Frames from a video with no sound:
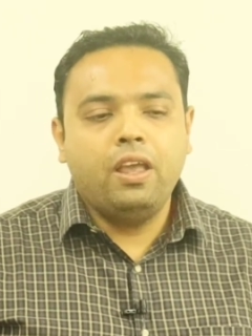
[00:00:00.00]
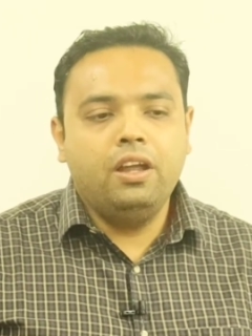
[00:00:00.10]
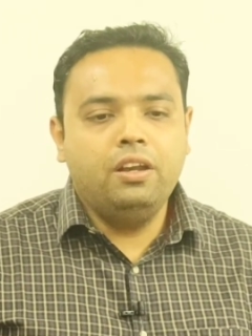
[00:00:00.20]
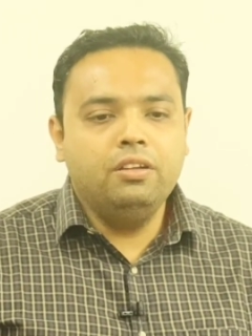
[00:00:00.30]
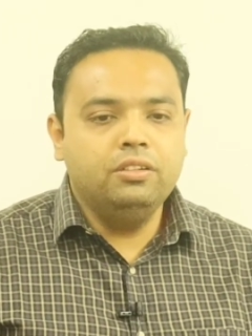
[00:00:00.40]

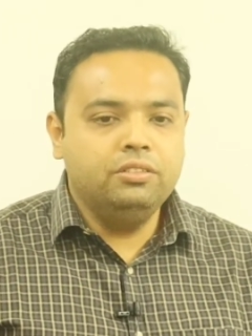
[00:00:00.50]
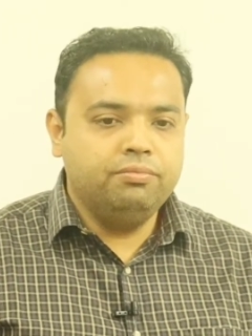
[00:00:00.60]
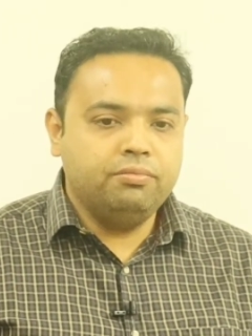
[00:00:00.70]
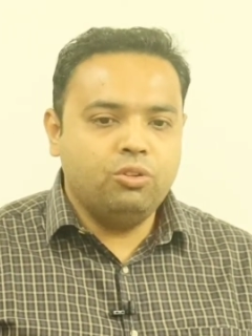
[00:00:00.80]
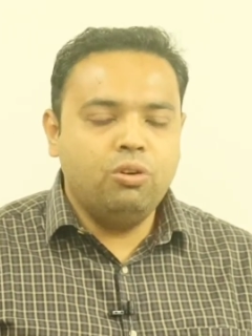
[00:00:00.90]
And
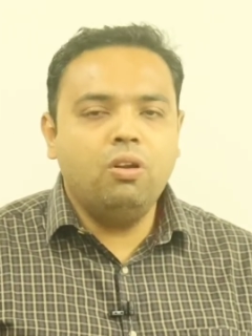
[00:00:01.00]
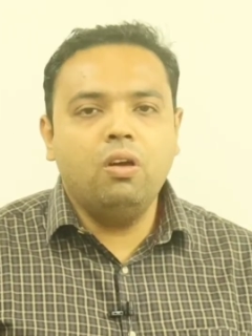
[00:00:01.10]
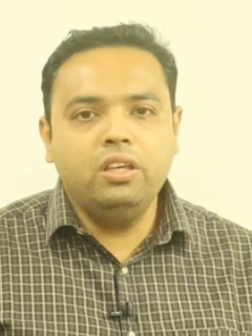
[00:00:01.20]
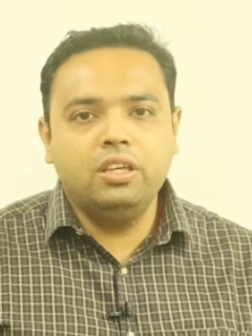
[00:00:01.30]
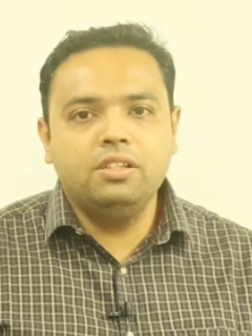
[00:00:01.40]

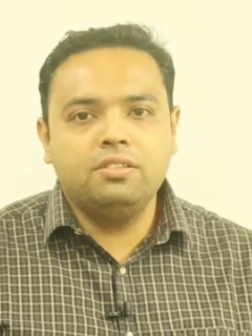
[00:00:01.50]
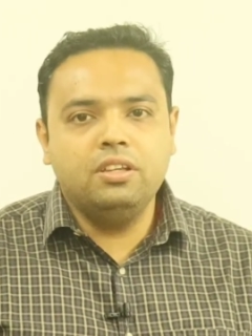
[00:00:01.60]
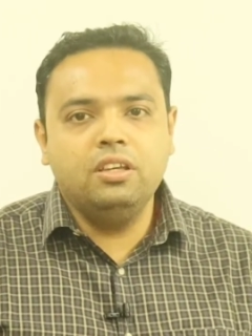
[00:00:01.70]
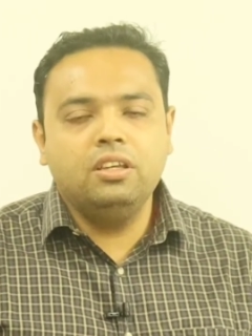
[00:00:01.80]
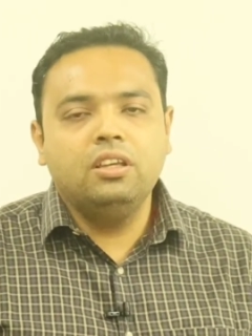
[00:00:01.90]
overall, I can
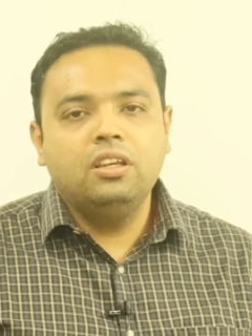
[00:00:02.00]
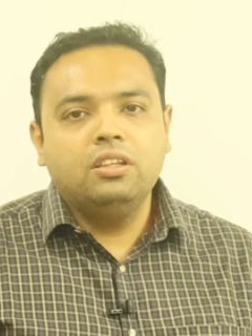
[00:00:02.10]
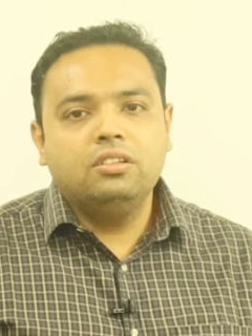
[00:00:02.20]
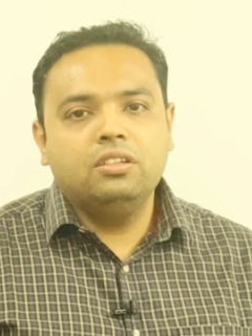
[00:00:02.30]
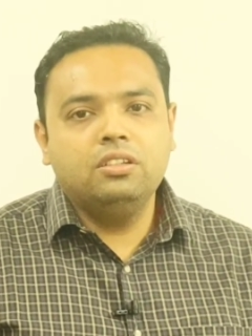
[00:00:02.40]
say
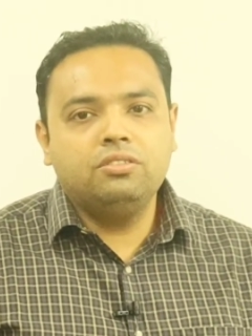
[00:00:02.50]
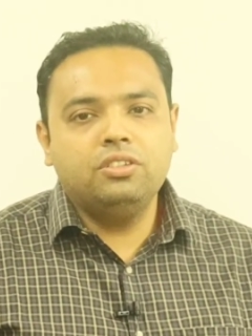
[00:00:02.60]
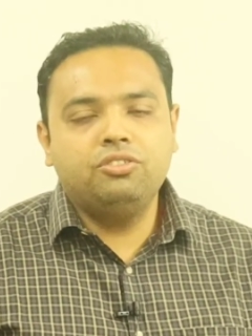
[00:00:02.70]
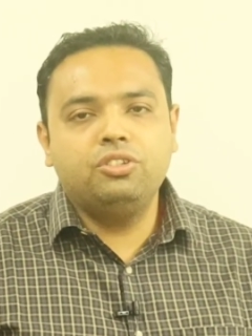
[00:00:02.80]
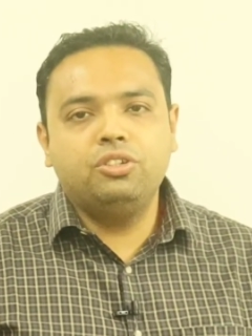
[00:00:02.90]

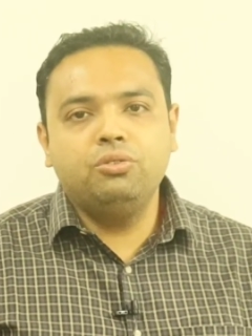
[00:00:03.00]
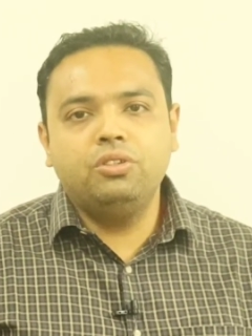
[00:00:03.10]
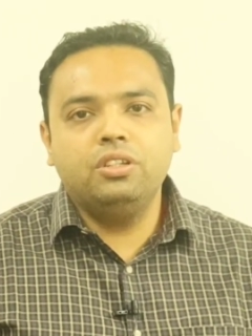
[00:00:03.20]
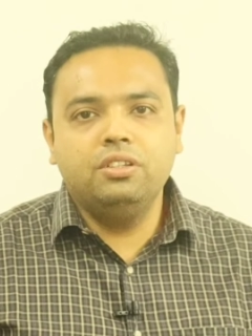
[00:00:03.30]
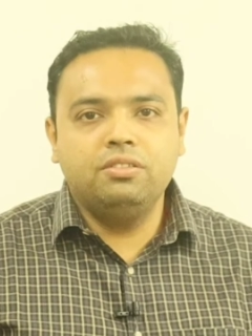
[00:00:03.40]
this
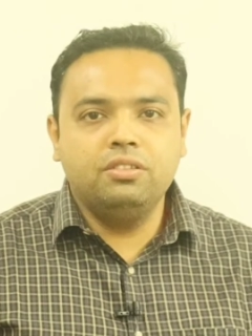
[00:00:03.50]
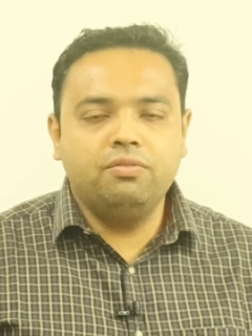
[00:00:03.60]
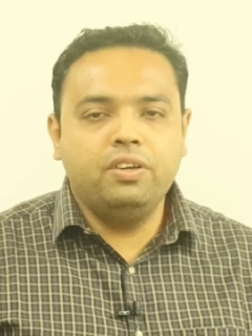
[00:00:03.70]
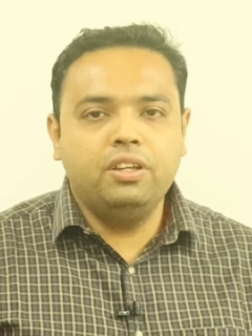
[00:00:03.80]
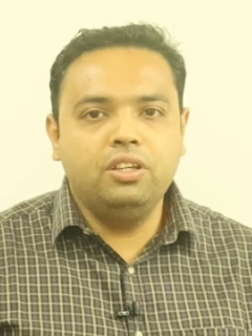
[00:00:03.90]
institute is
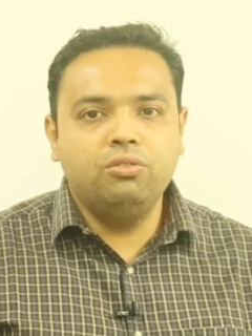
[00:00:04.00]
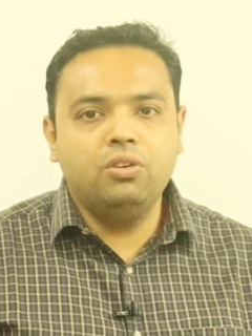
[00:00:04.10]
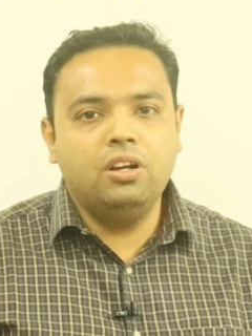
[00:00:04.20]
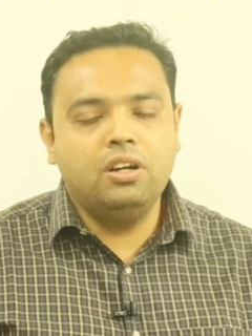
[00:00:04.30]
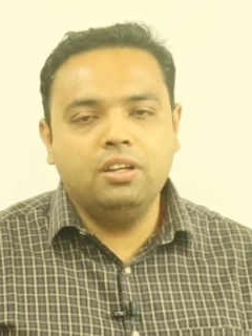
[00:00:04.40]
a very
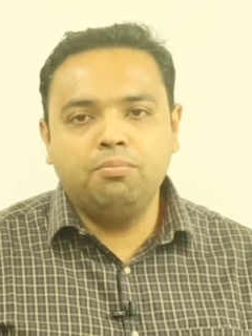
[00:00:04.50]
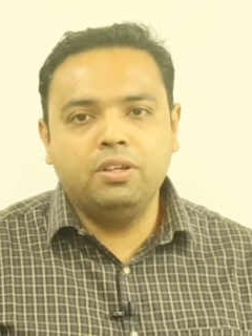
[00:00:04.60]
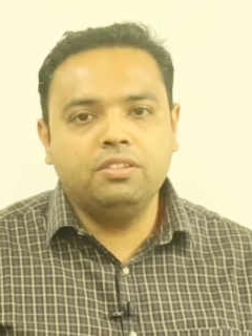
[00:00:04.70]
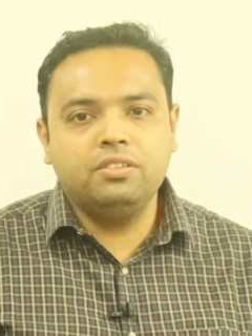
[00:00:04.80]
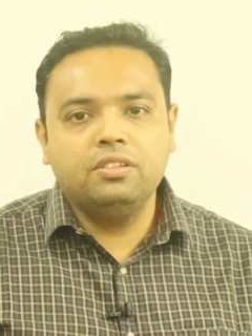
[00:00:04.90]
good learning
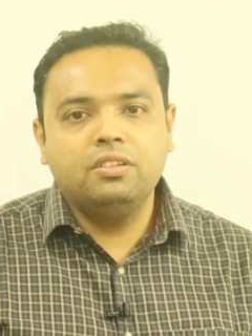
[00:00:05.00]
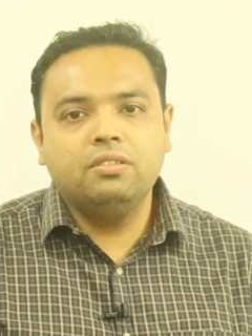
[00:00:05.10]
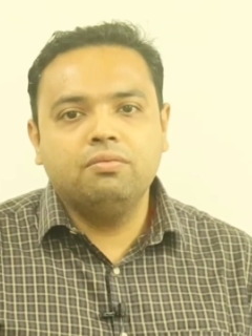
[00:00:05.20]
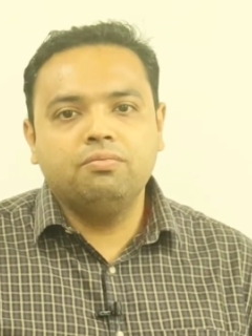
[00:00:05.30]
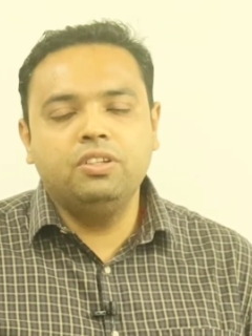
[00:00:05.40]
place
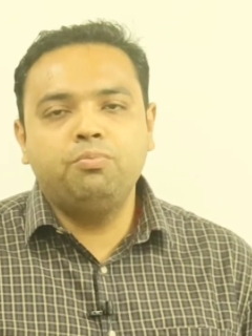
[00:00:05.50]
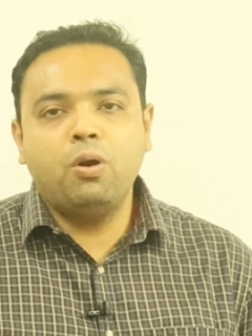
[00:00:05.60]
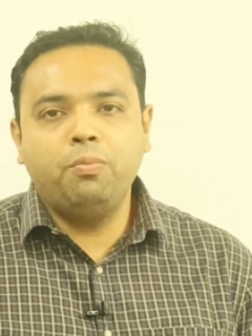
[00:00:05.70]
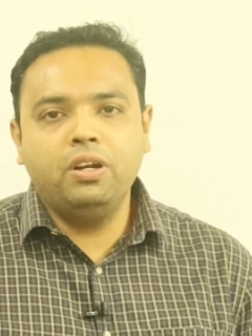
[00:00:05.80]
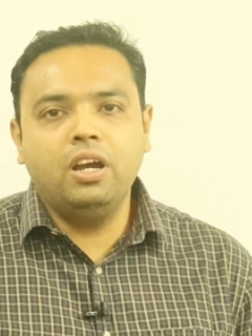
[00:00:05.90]
with
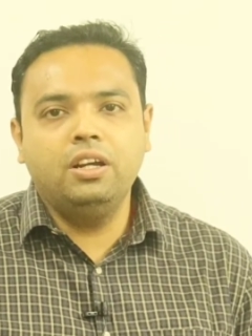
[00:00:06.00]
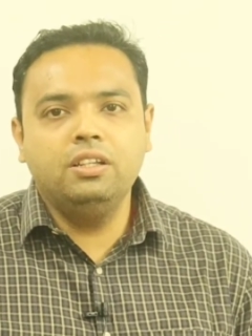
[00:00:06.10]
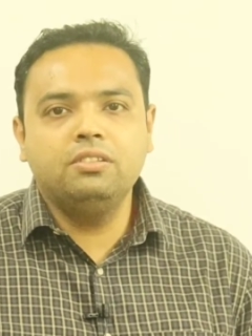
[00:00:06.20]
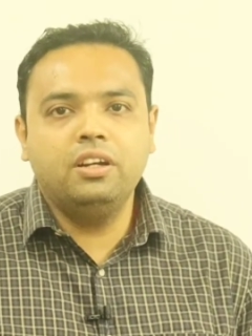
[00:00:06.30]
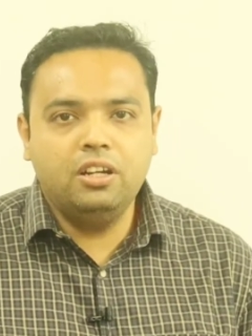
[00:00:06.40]
proper
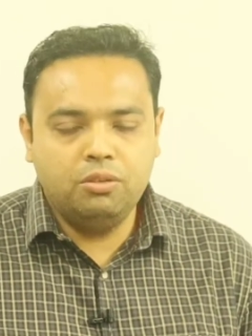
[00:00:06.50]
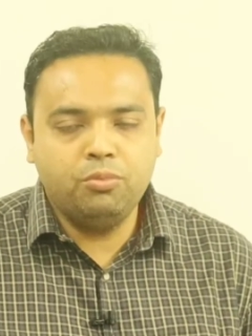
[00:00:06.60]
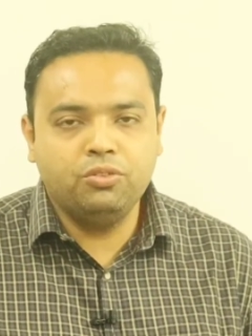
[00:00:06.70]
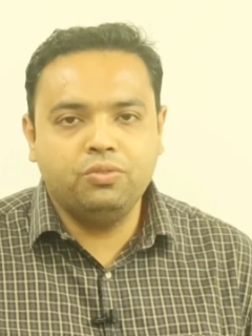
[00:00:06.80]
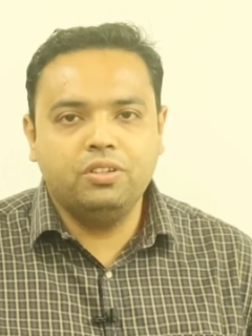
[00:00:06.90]
guidance and
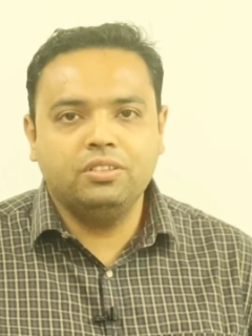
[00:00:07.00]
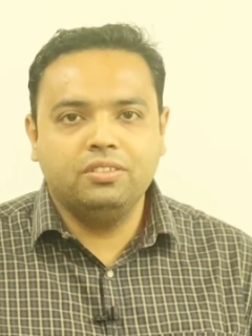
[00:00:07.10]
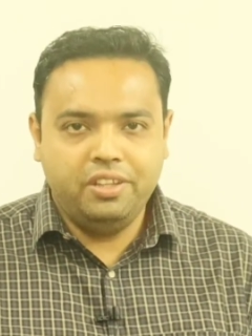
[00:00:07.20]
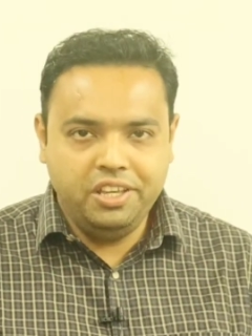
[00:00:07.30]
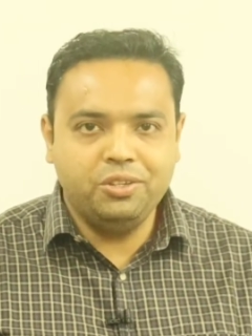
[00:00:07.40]
atmosphere.
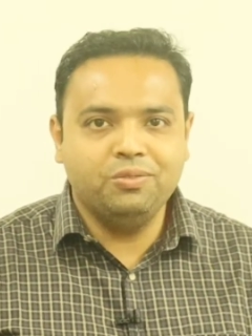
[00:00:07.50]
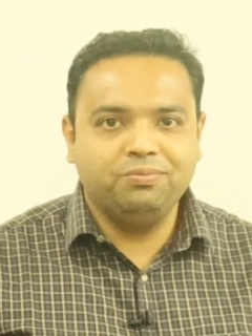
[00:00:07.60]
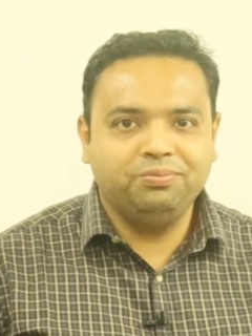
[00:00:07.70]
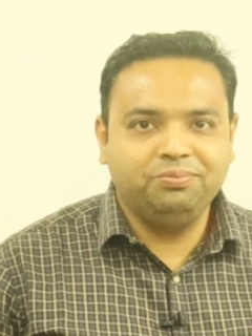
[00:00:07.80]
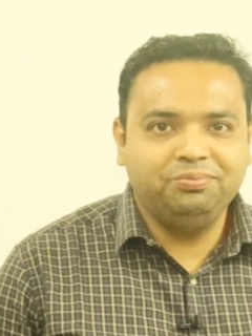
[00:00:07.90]
Thank you.